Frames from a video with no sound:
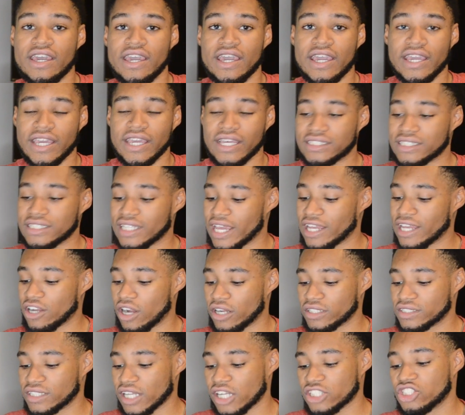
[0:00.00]
and gets an
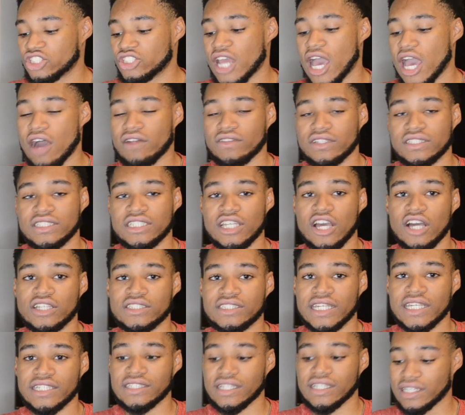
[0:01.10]
8-yard touchdown. The Seahawks
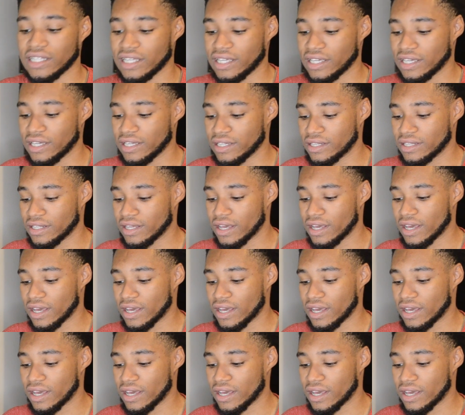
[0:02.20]
take the lead.